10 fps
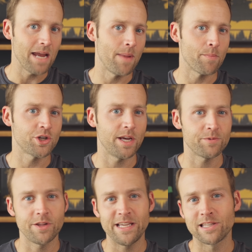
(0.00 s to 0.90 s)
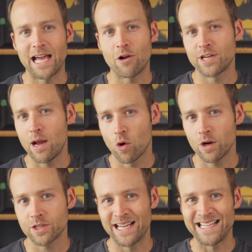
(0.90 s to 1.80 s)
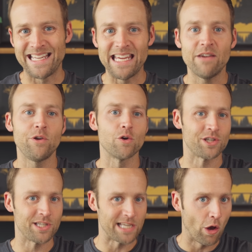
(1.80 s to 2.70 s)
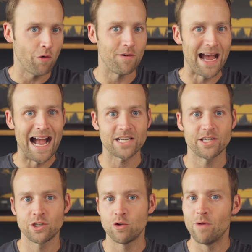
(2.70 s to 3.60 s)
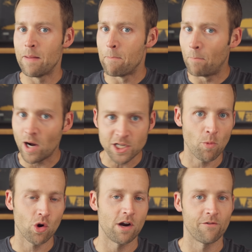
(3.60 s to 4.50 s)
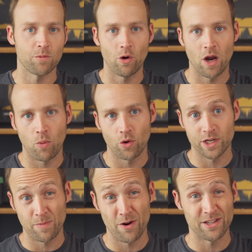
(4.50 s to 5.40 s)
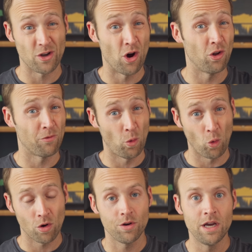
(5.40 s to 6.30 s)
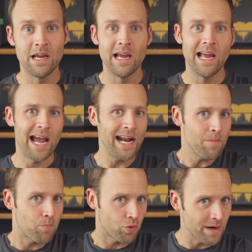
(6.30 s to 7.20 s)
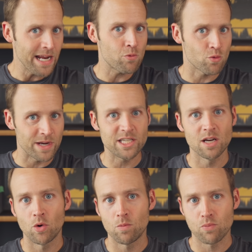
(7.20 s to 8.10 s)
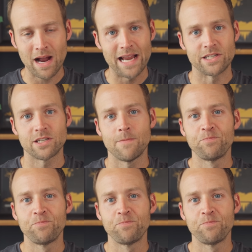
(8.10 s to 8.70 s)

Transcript: memberships to these lounge networks and give yourself access to a much more comfortable airport experience all over the world at a pretty reasonable price?